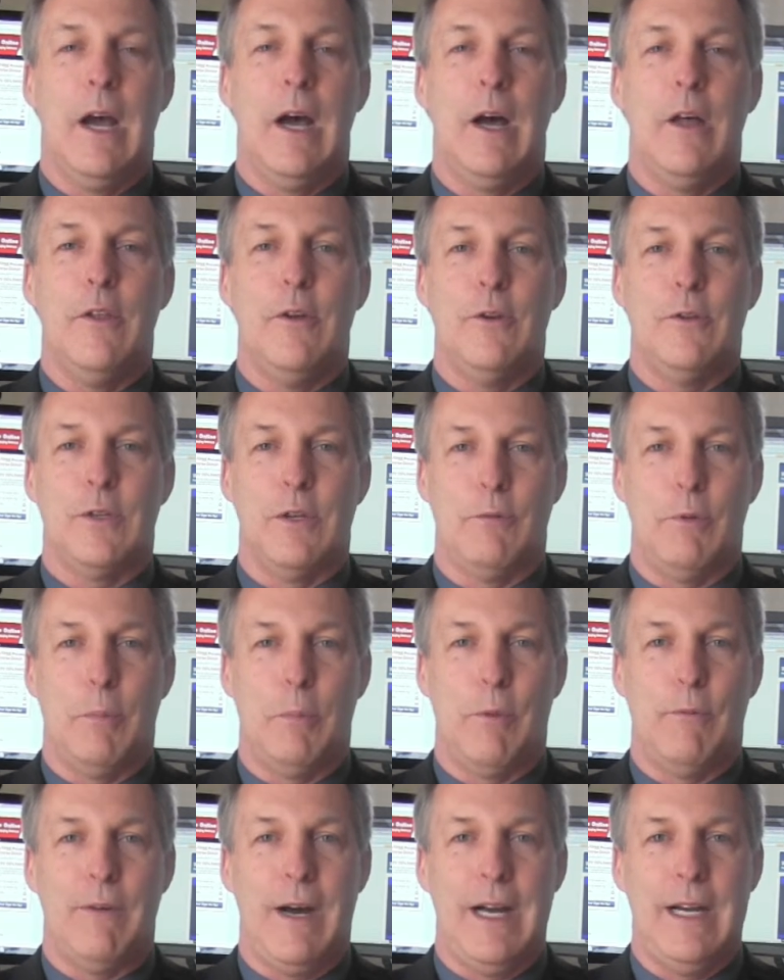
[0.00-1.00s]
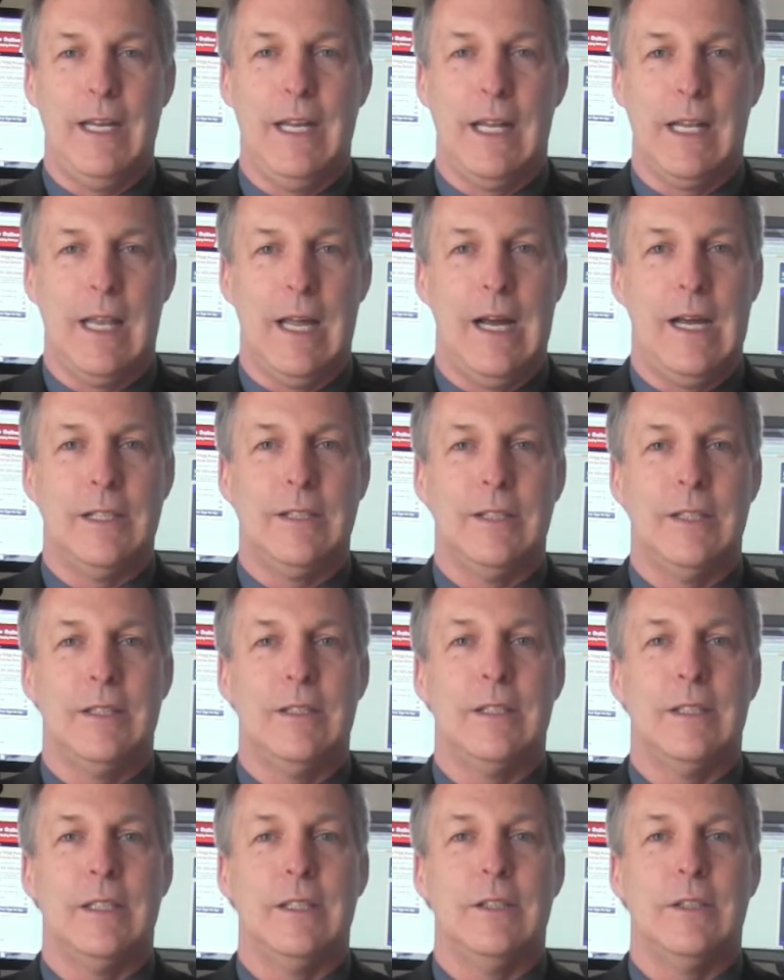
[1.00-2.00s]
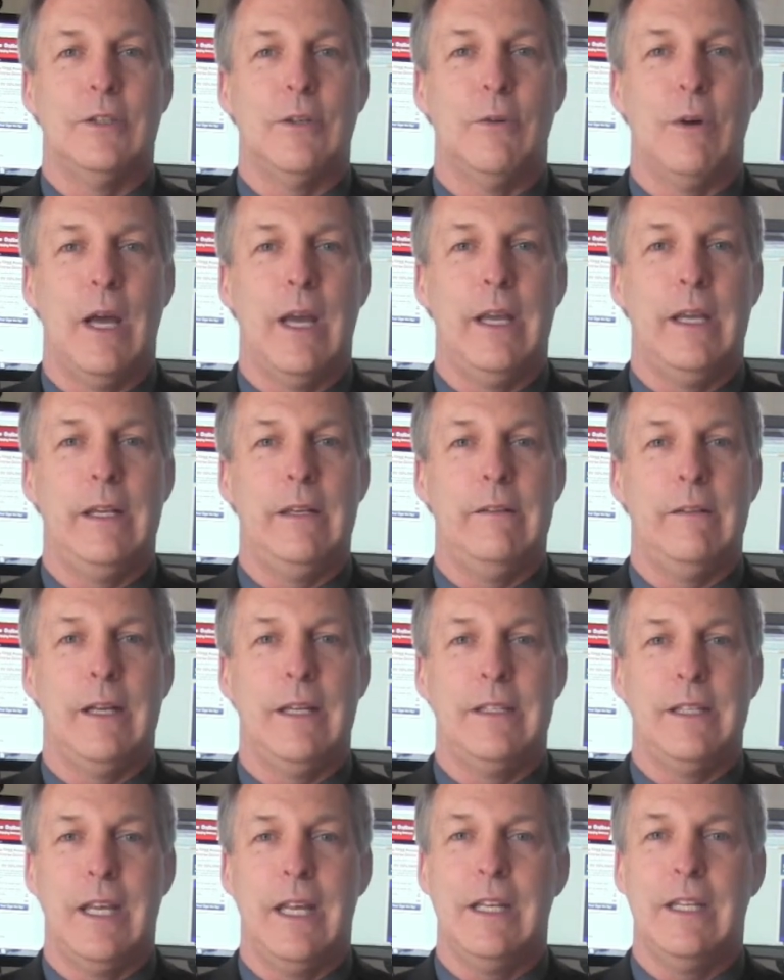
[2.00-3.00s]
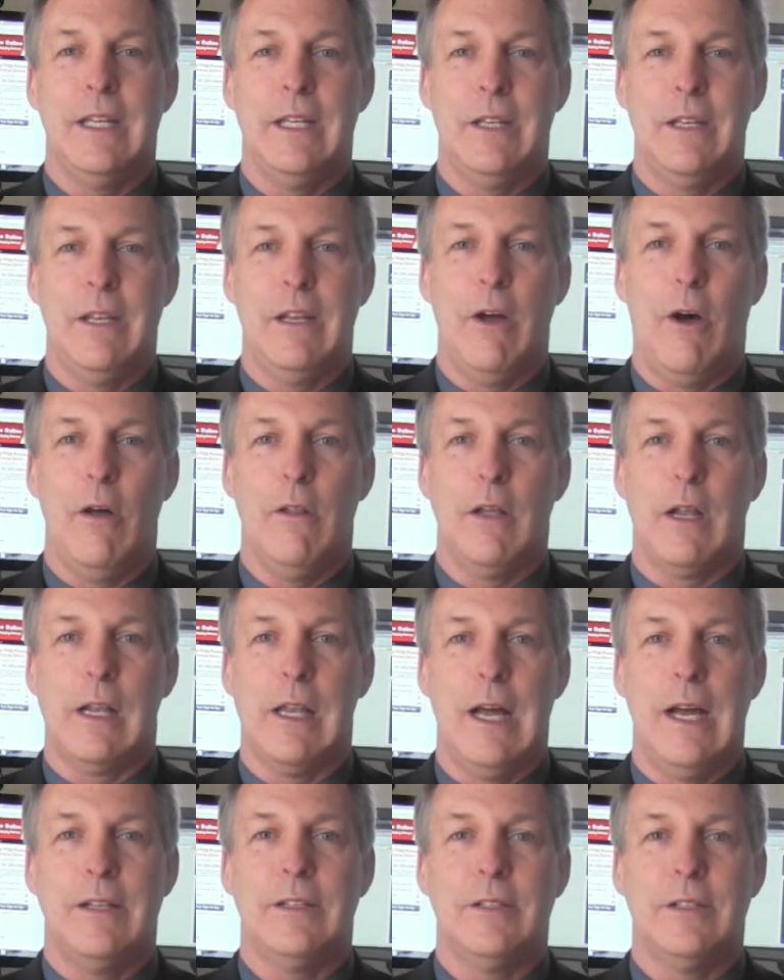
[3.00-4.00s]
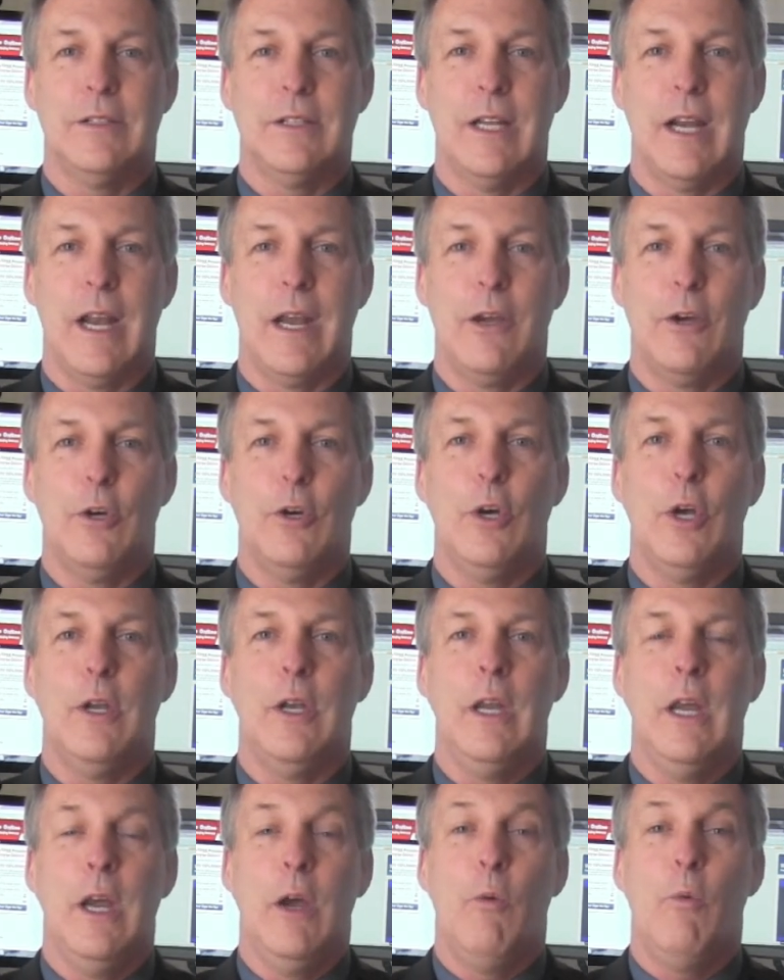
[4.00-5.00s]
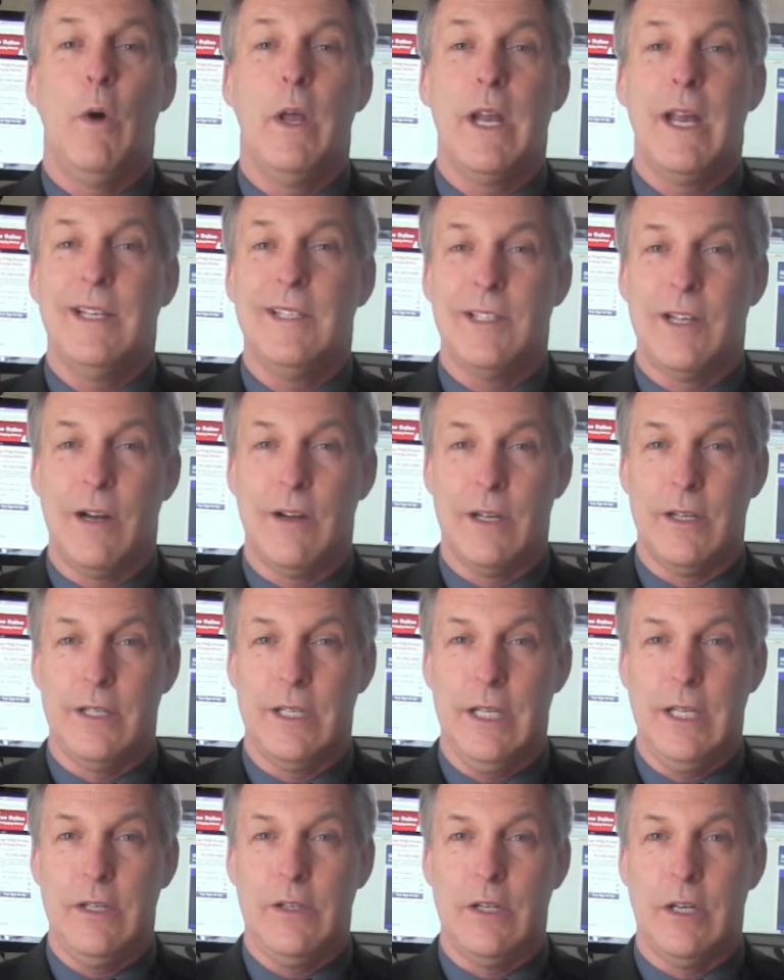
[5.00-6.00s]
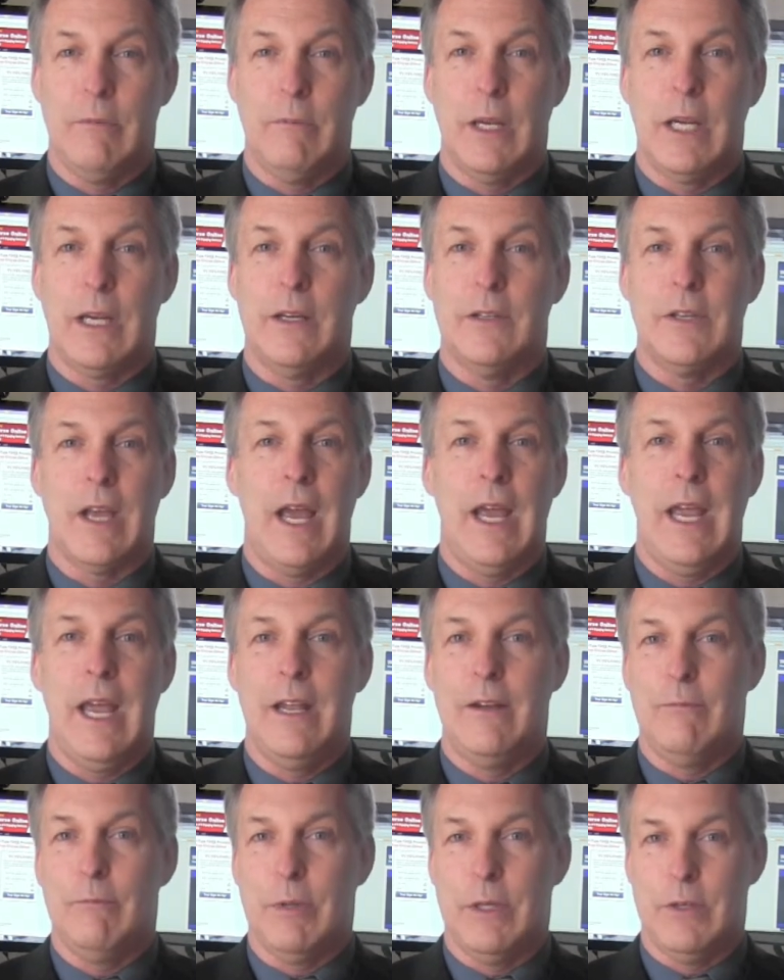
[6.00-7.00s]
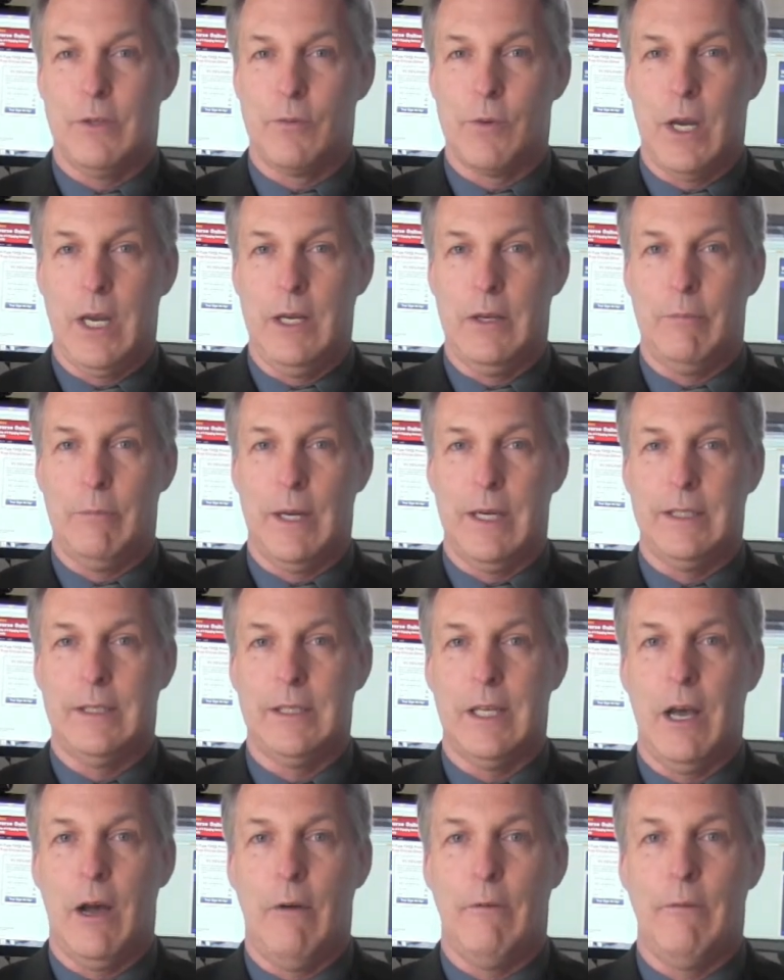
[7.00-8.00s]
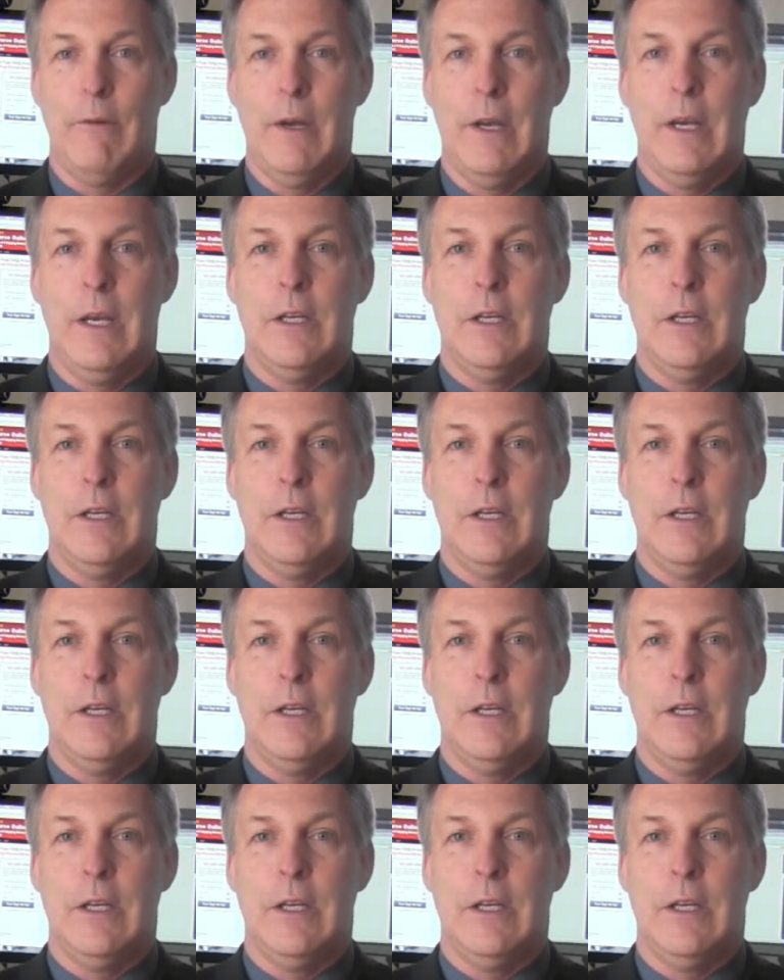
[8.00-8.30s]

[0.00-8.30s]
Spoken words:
others that were providing classes, and so I attended all the classes that I could when I started teaching because I hadn't been trained myself.